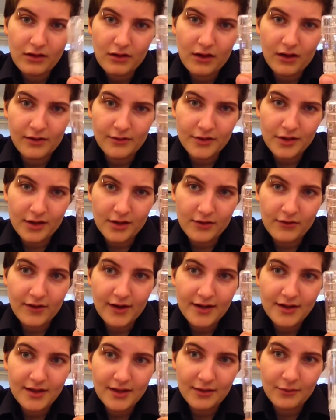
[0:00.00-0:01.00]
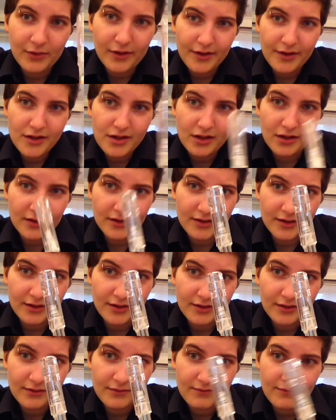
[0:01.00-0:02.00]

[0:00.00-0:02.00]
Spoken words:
I was under 18 started,